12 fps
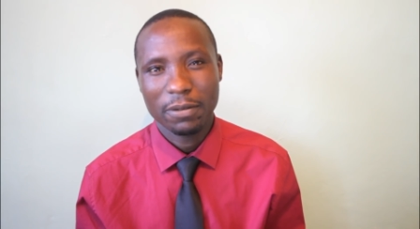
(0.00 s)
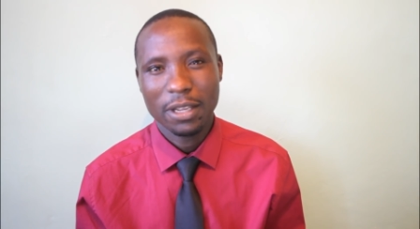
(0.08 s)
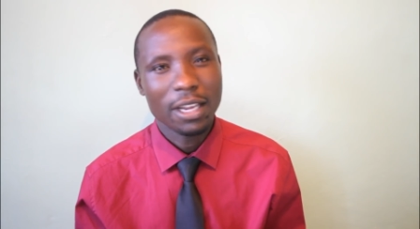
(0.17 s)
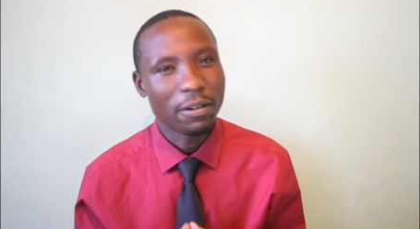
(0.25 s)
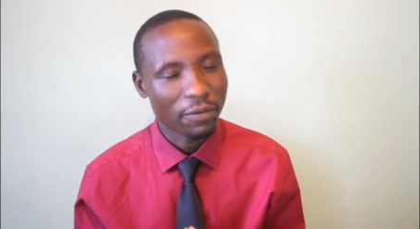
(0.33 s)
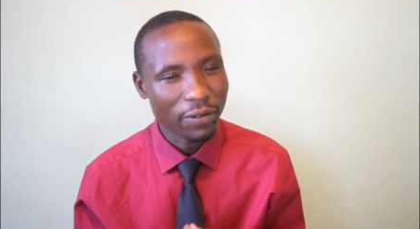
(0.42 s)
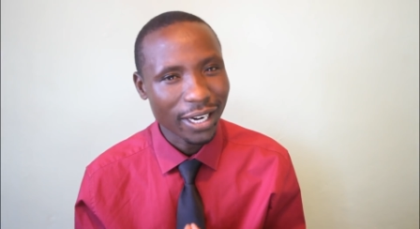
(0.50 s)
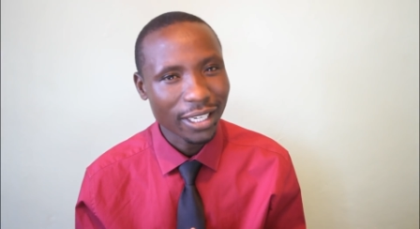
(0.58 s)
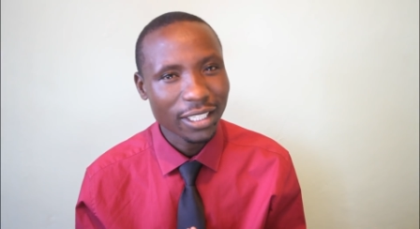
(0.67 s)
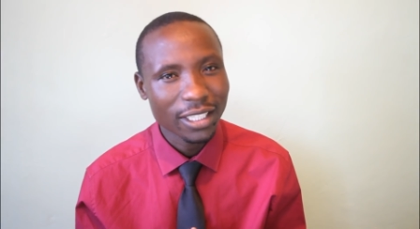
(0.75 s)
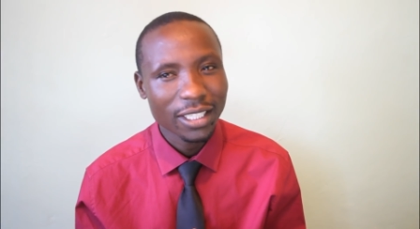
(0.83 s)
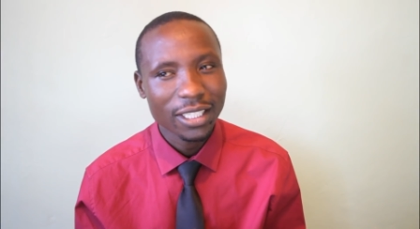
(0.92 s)
In
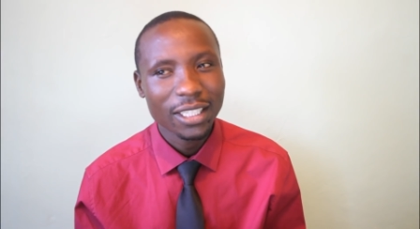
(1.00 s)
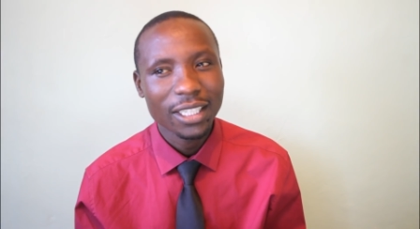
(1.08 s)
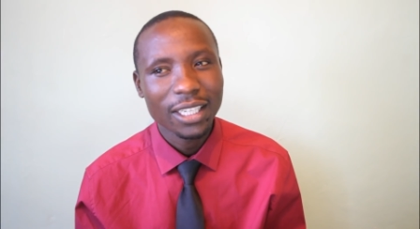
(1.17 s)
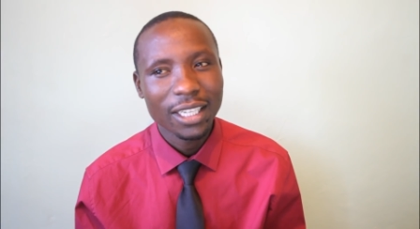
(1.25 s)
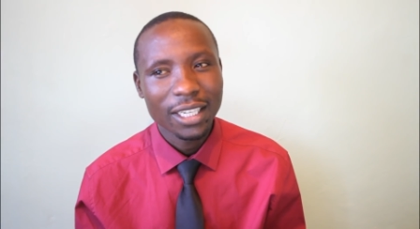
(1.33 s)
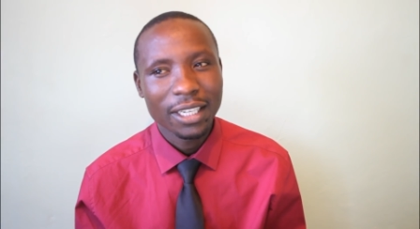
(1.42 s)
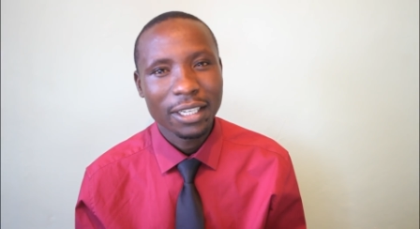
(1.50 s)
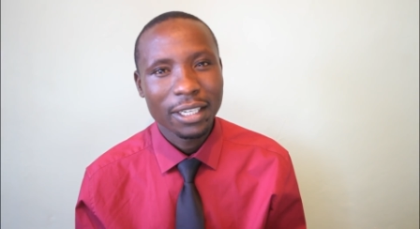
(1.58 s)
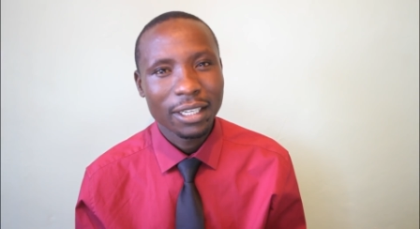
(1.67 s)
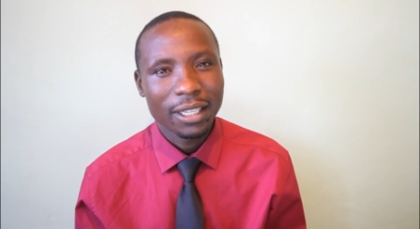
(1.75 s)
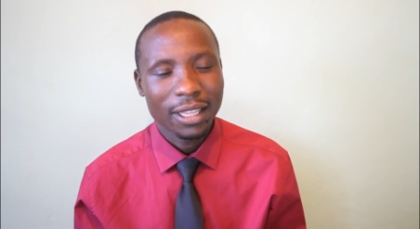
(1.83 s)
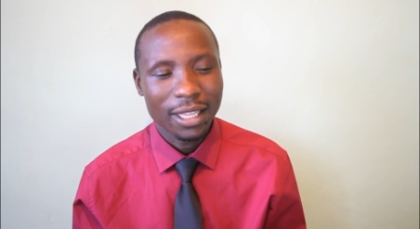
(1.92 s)
fact,
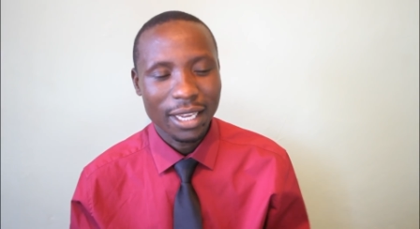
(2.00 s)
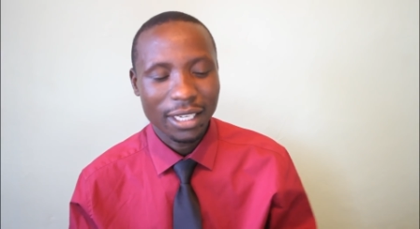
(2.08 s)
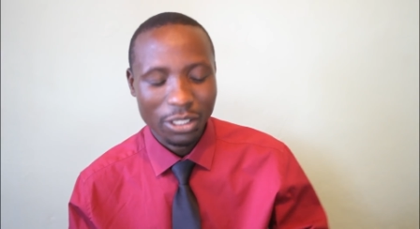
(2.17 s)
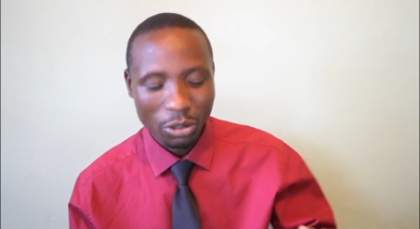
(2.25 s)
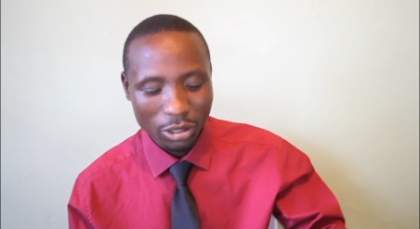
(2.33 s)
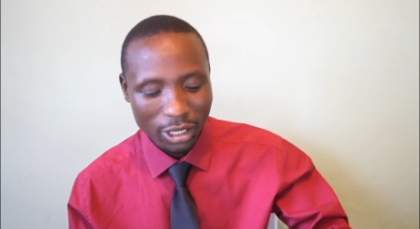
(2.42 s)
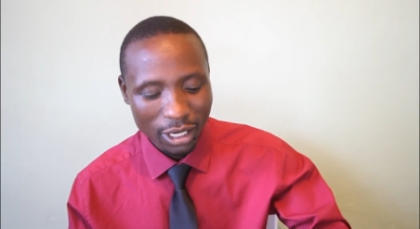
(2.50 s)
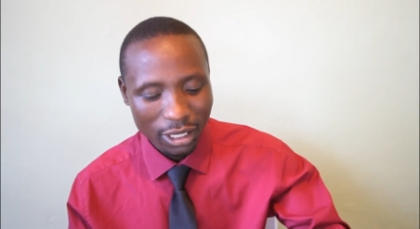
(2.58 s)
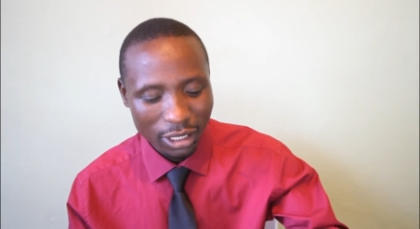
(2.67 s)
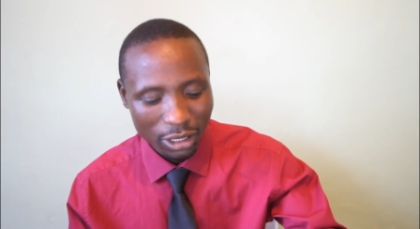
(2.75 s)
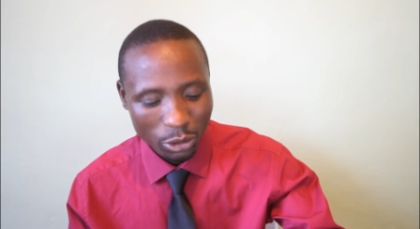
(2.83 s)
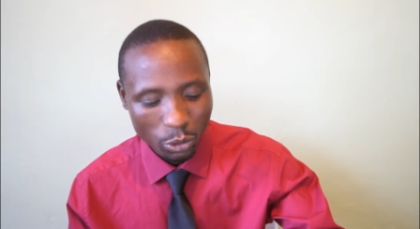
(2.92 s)
they resorted
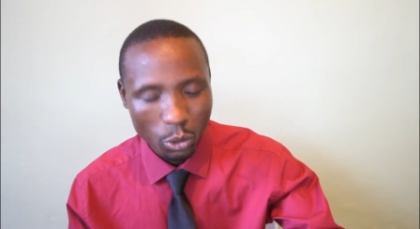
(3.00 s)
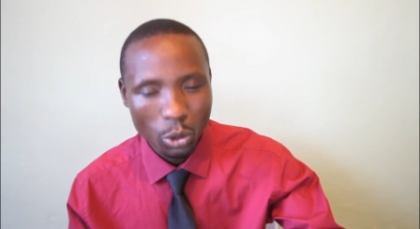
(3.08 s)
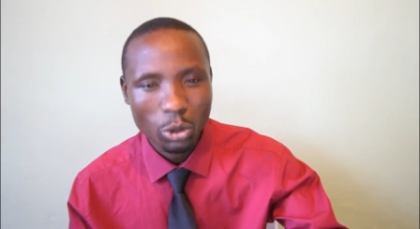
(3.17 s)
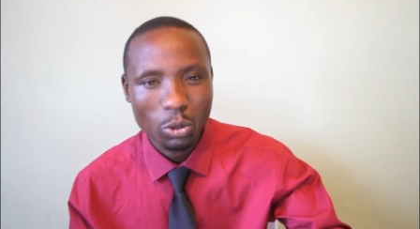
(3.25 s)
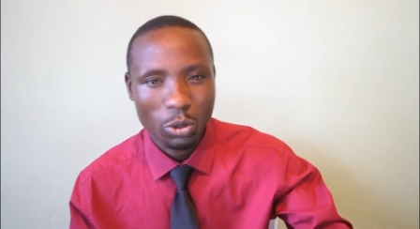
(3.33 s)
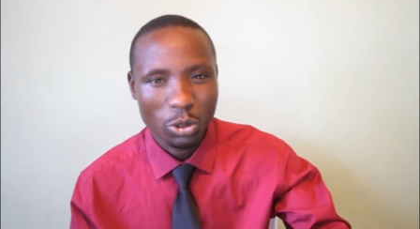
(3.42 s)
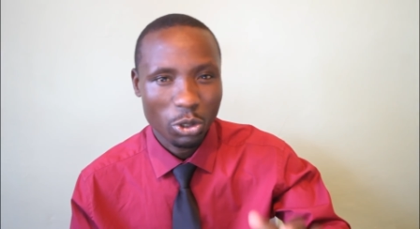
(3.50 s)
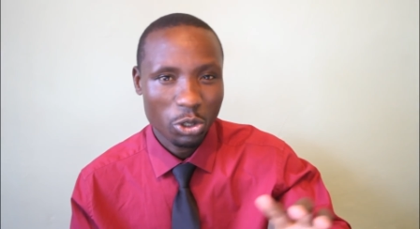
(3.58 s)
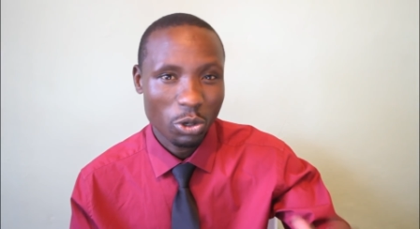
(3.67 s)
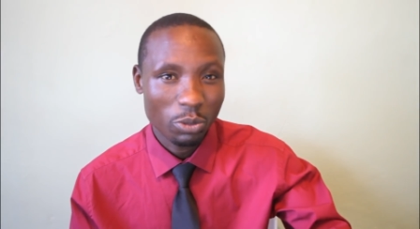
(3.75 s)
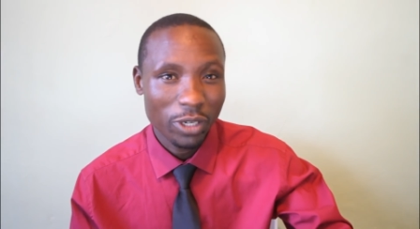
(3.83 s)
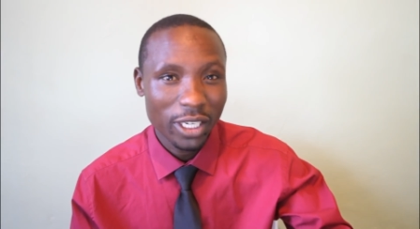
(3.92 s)
to go to social
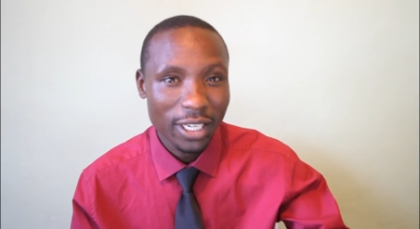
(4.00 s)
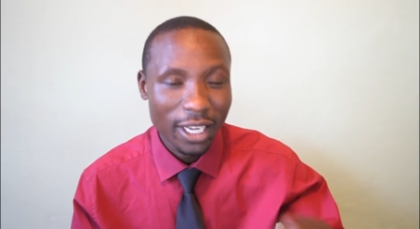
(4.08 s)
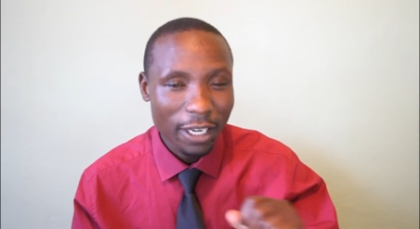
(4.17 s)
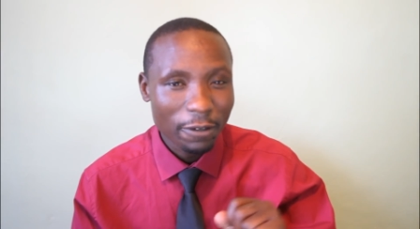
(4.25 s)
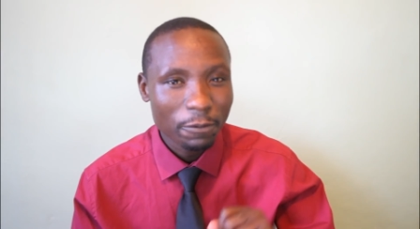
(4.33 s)
media.